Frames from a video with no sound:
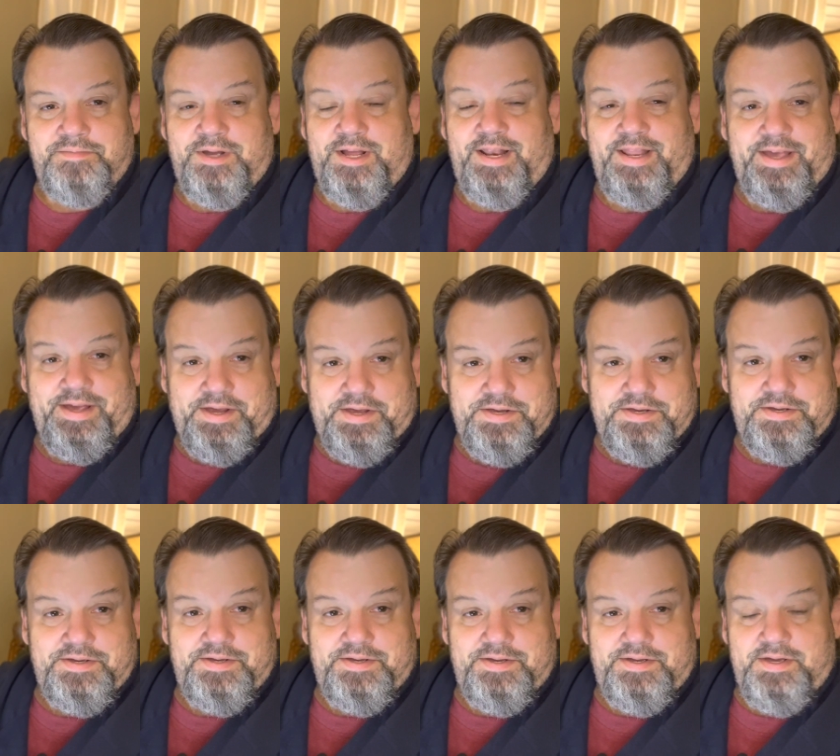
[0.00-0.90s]
click
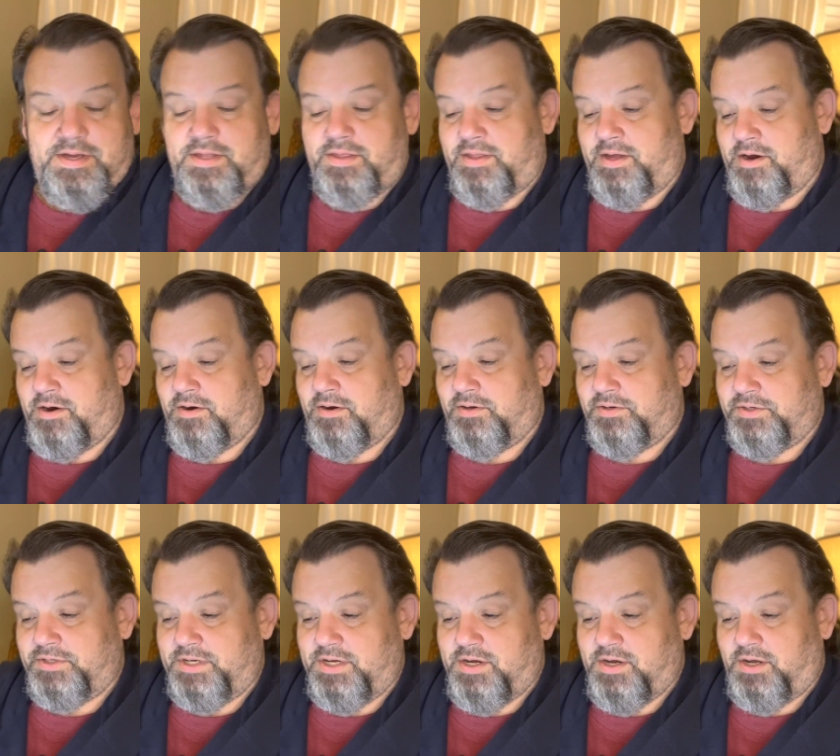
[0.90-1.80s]
in there because
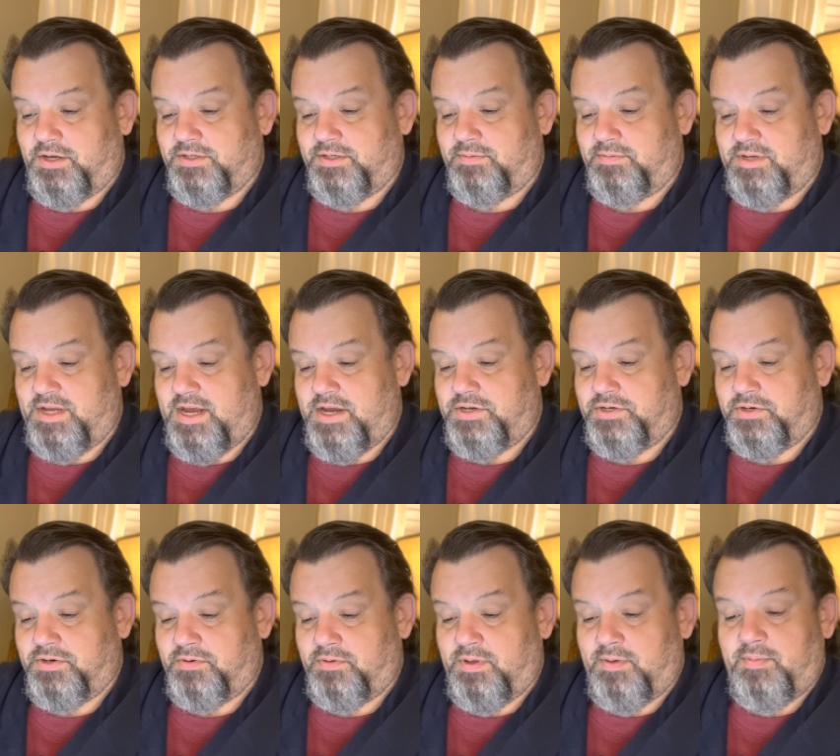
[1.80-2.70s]
she calls him
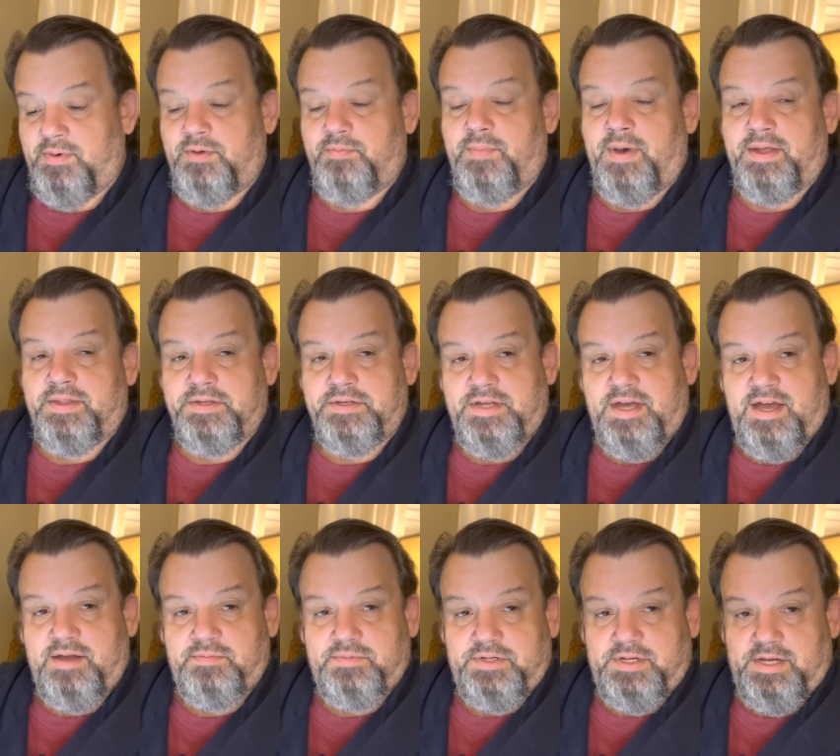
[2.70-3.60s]
teacher, but by the
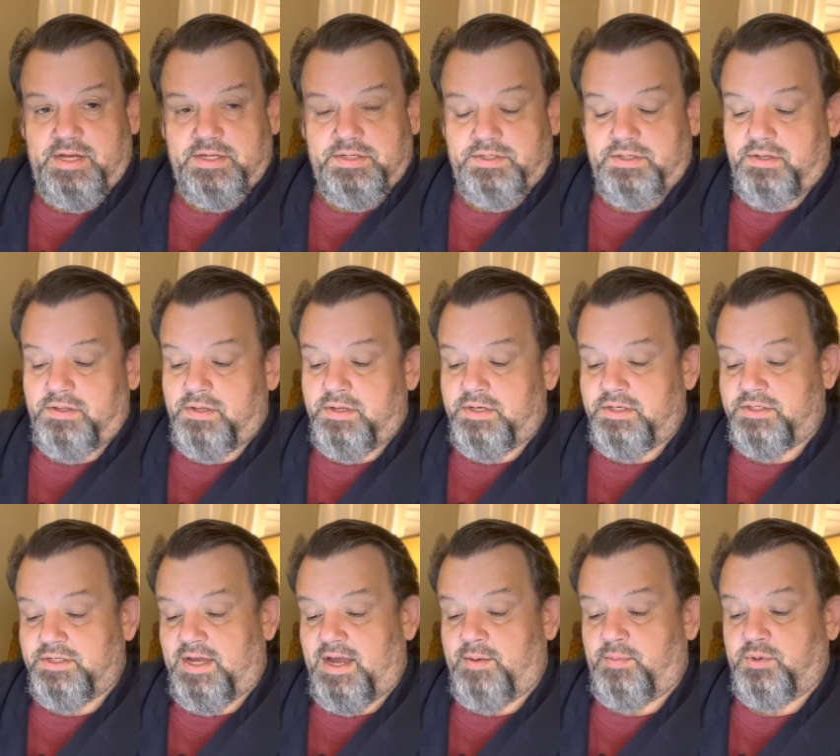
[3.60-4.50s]
time she gets to the
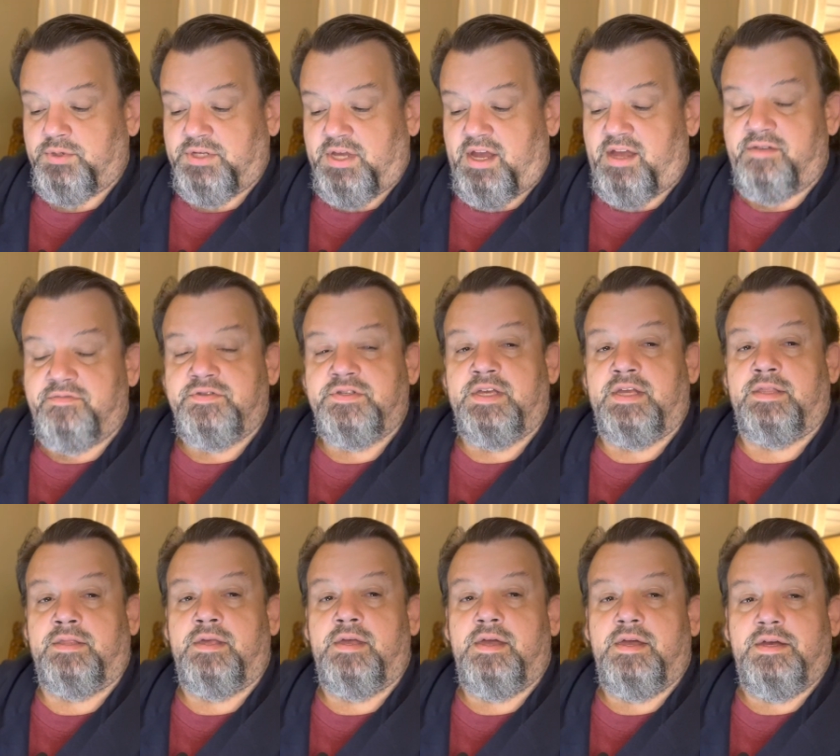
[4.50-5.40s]
disciples, I have
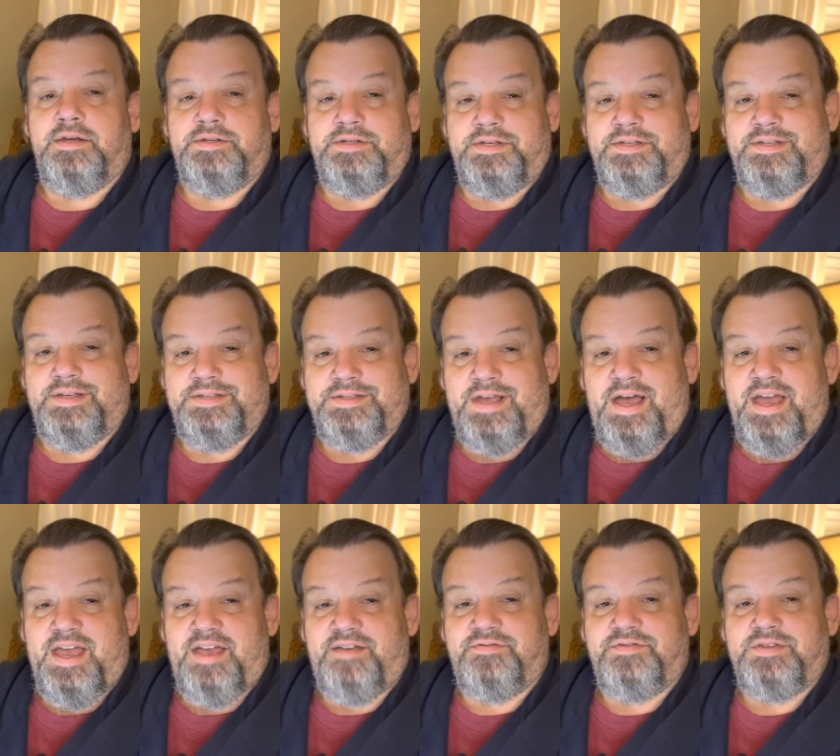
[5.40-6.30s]
seen, she says,
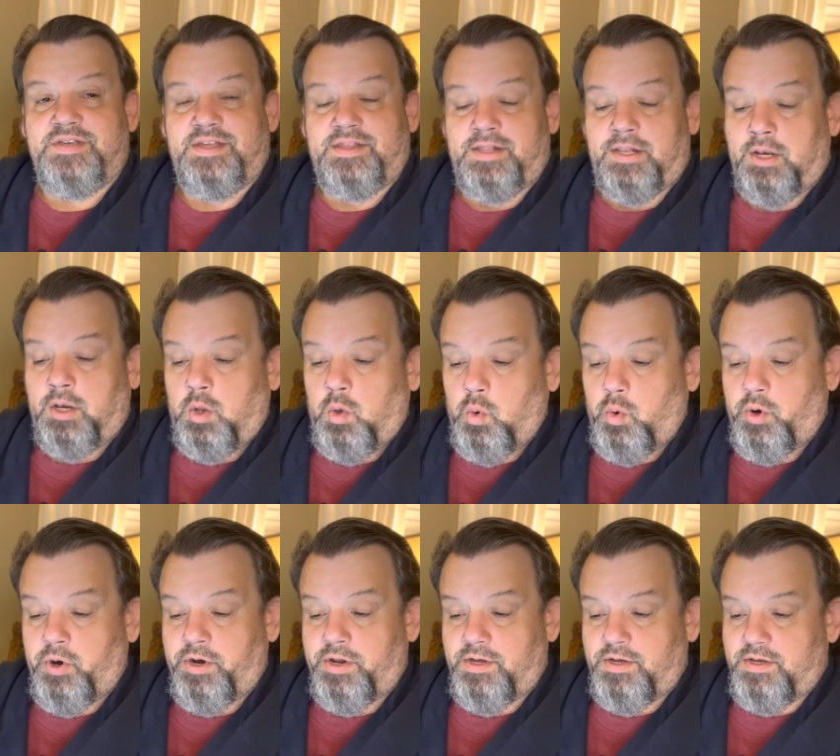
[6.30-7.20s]
I have seen the
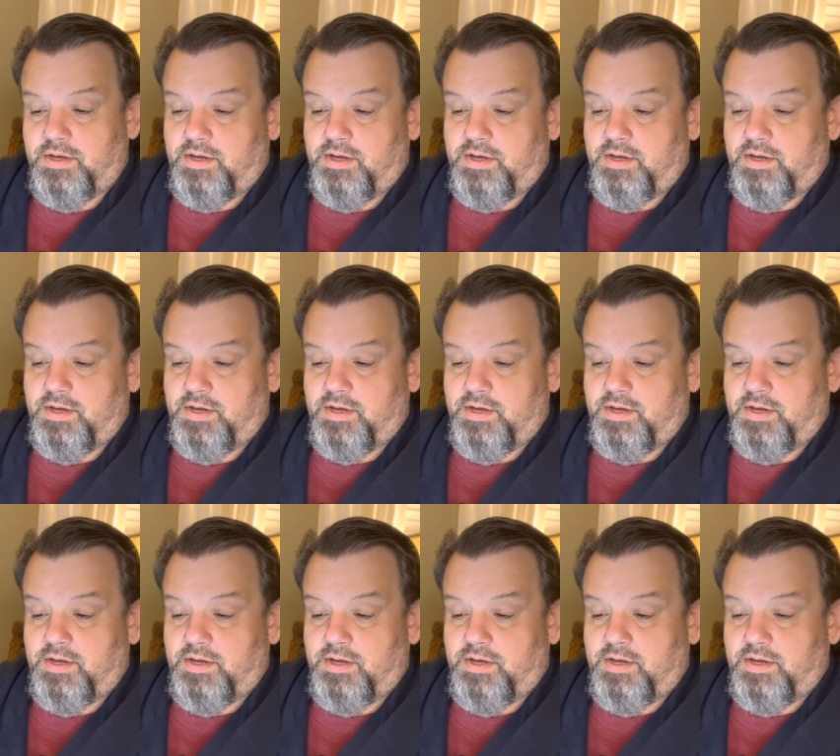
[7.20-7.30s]
Lord.